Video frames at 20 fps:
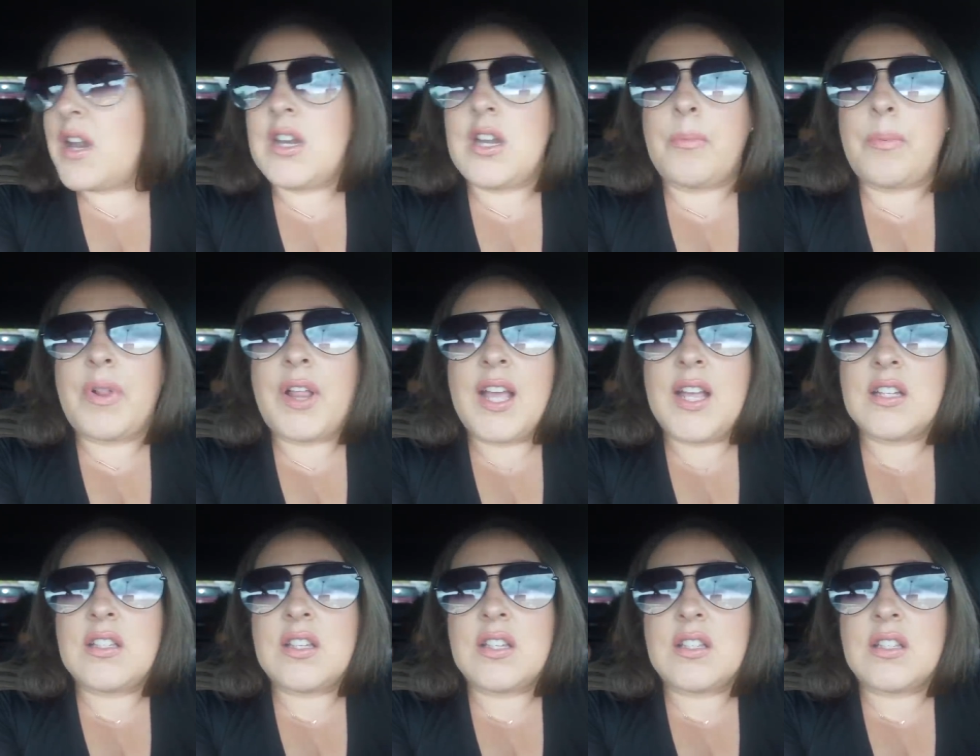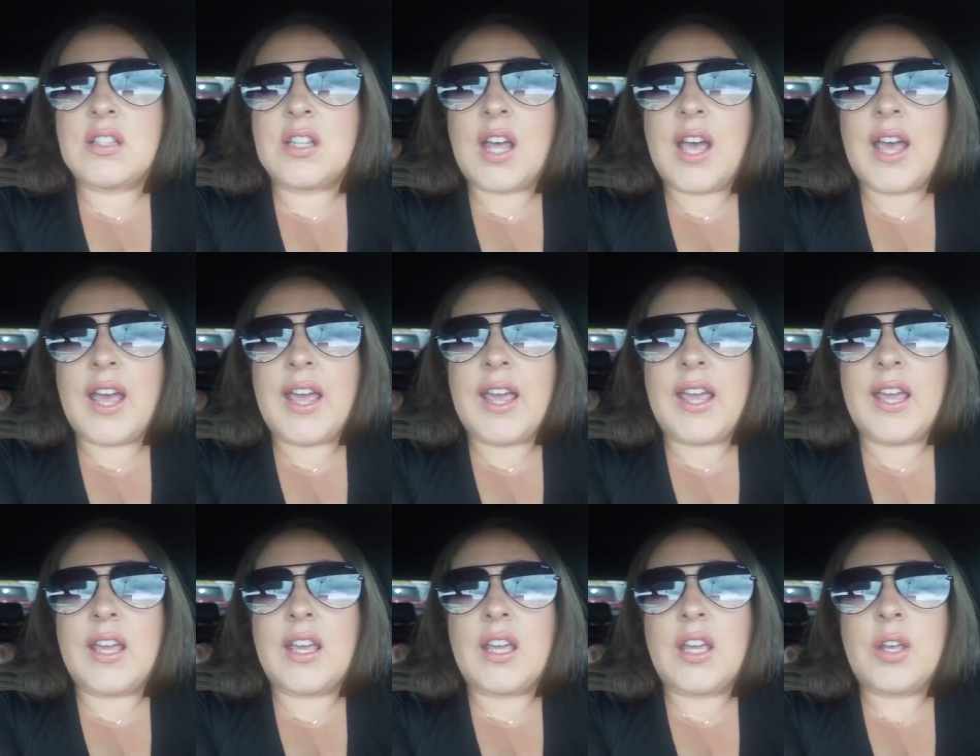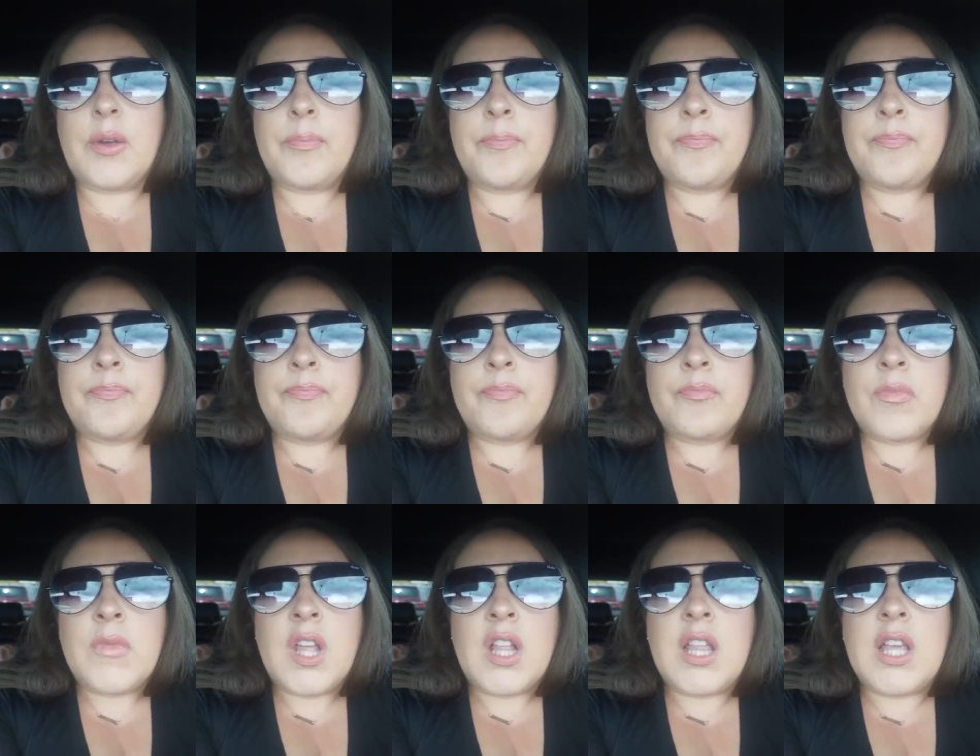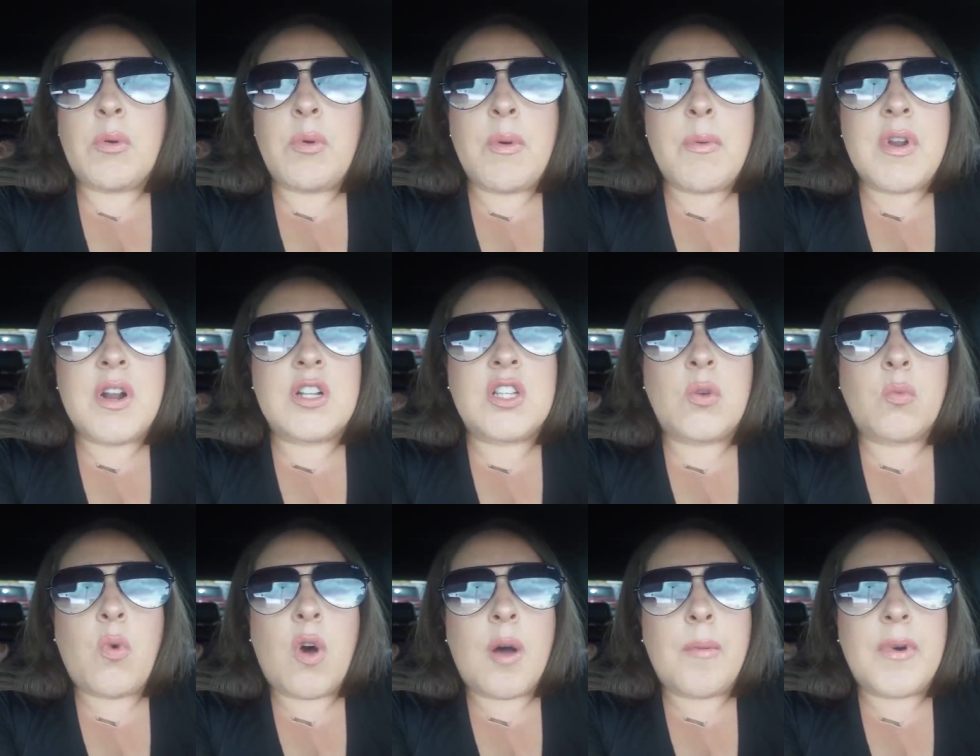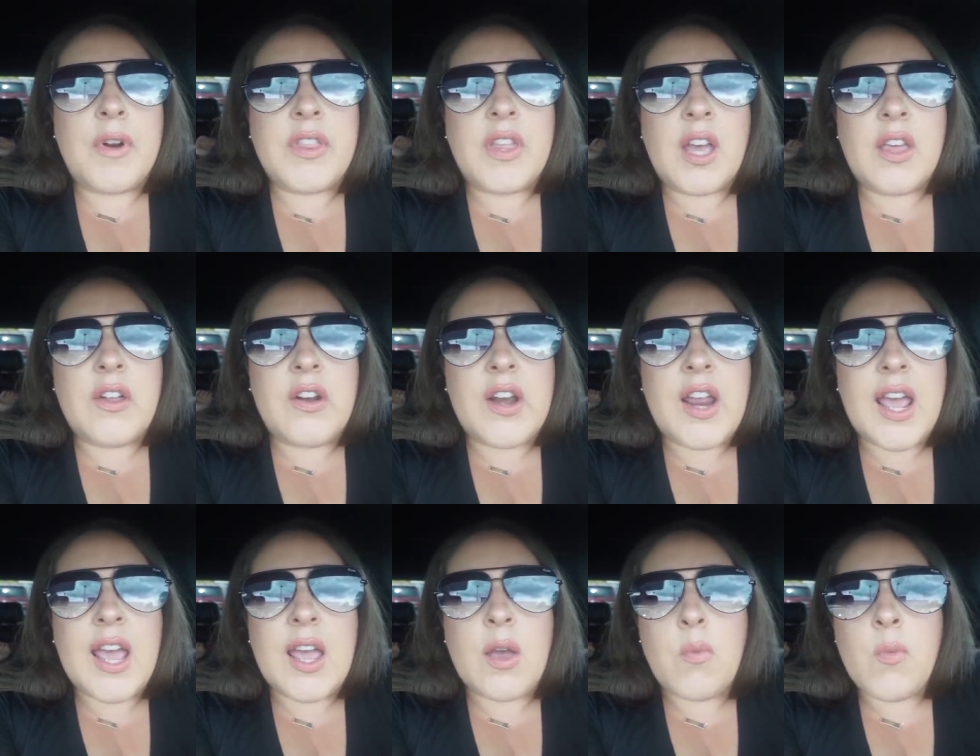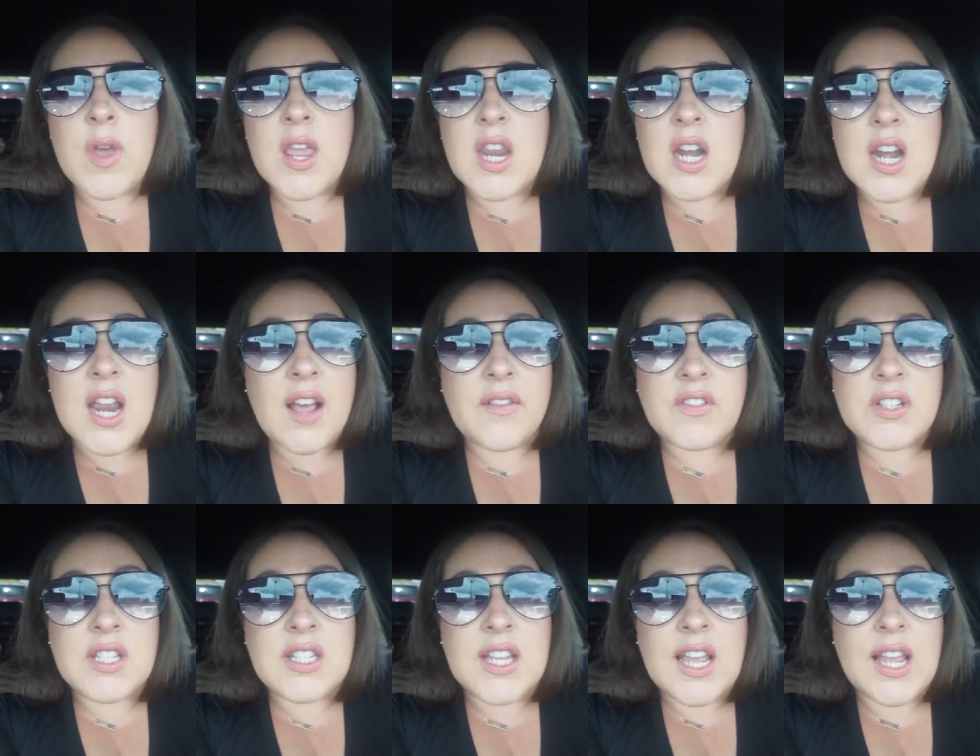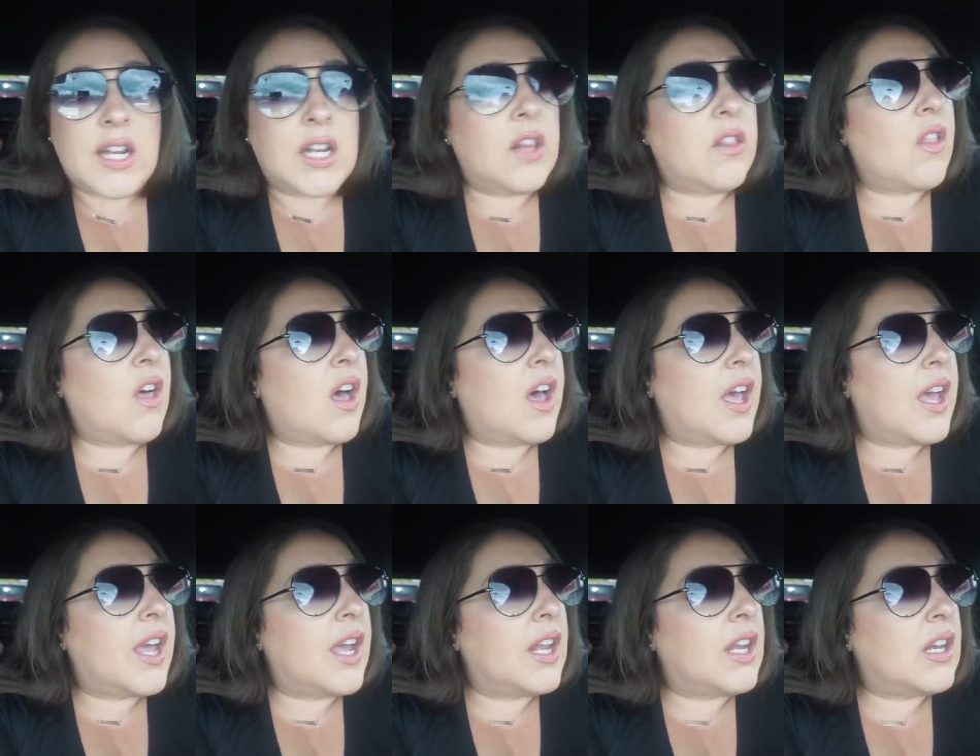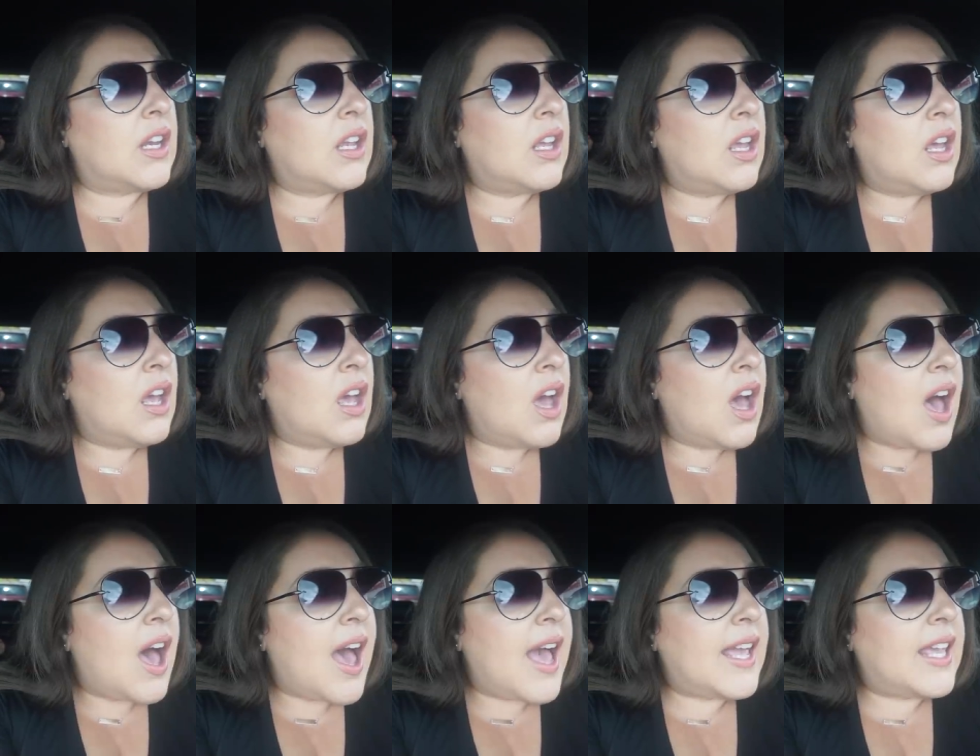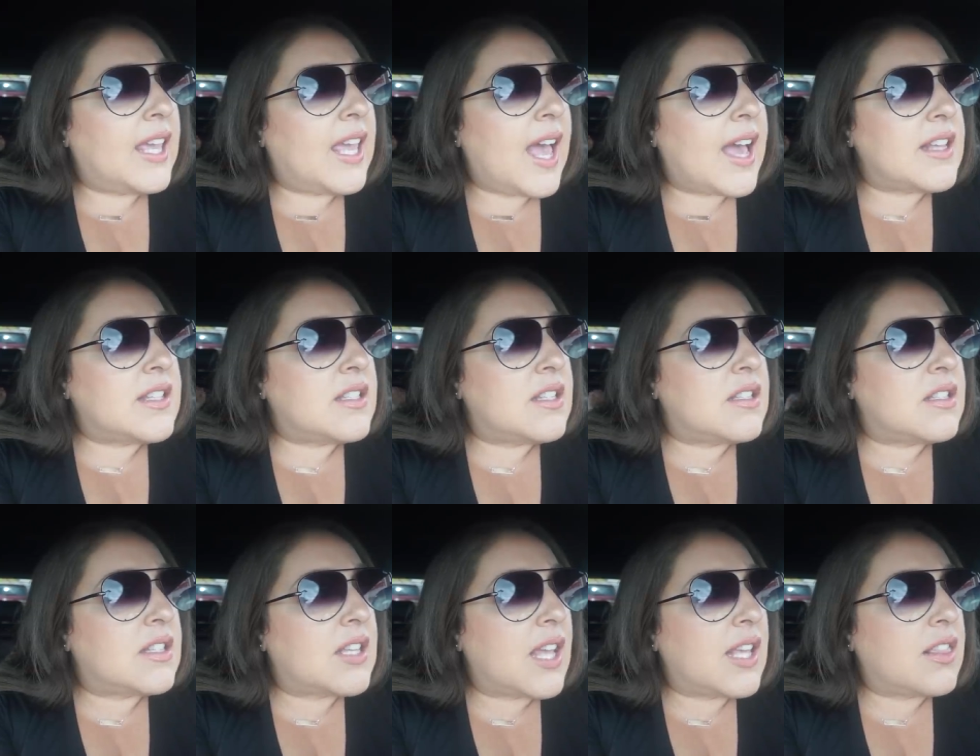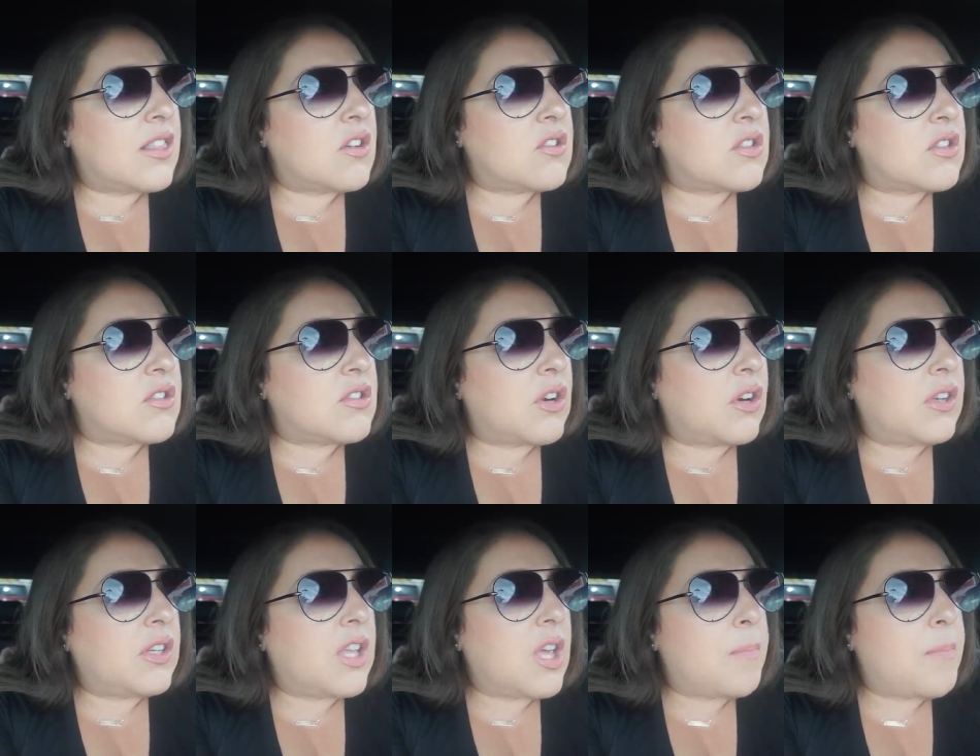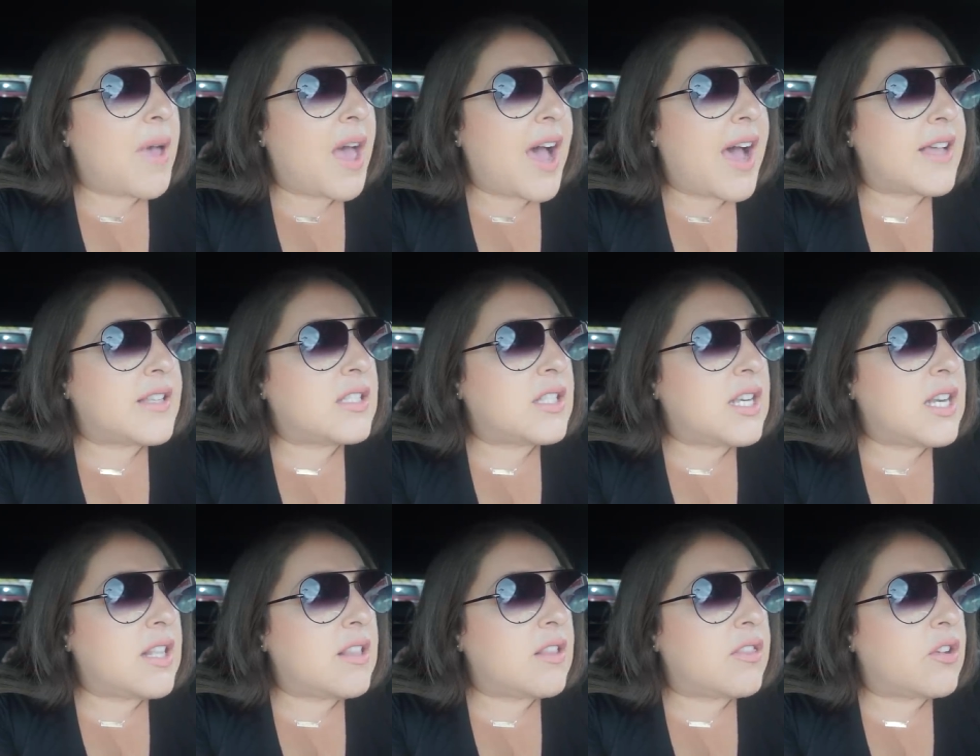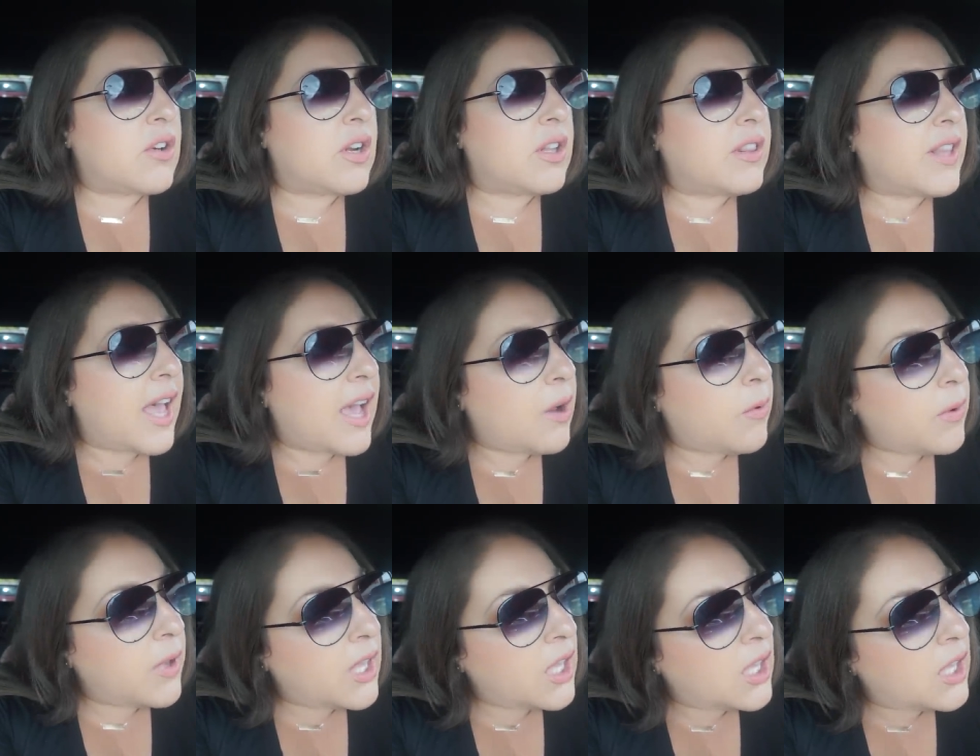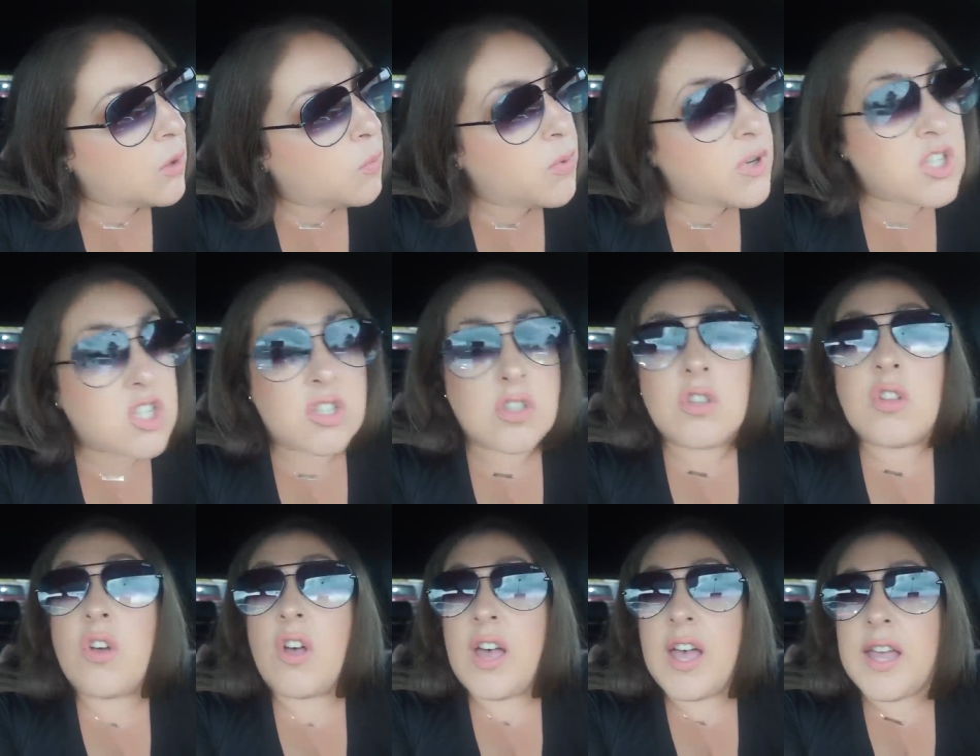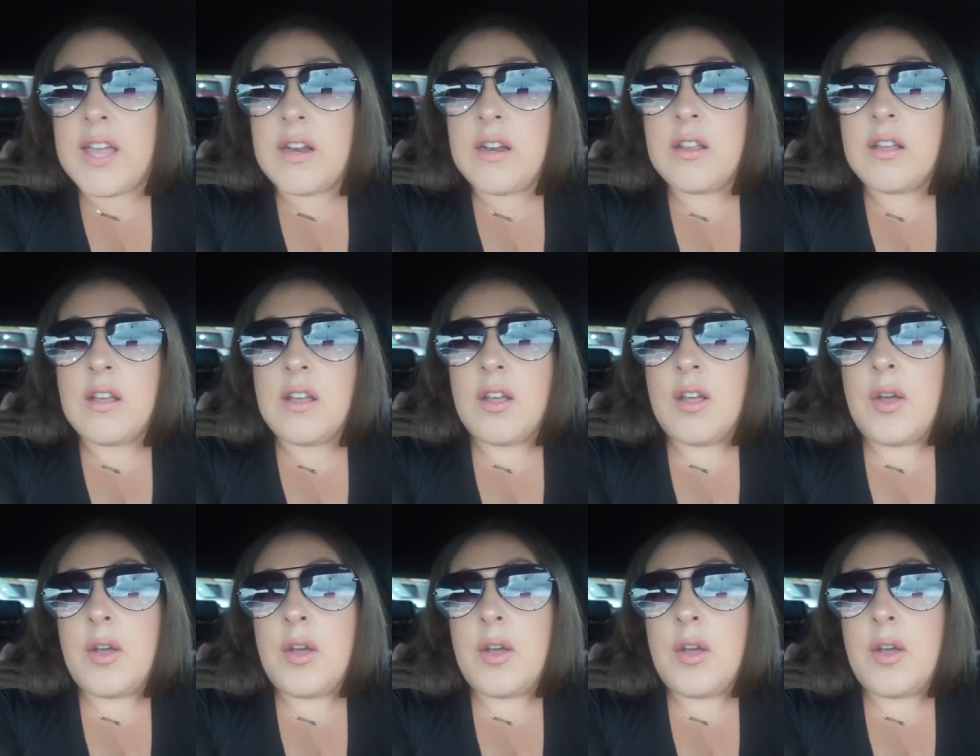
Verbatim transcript: been to places like, like we went into Walmart the other day. We didn't have to stand in line. I guess it's like there's a certain capacity that they're allowing, which is good.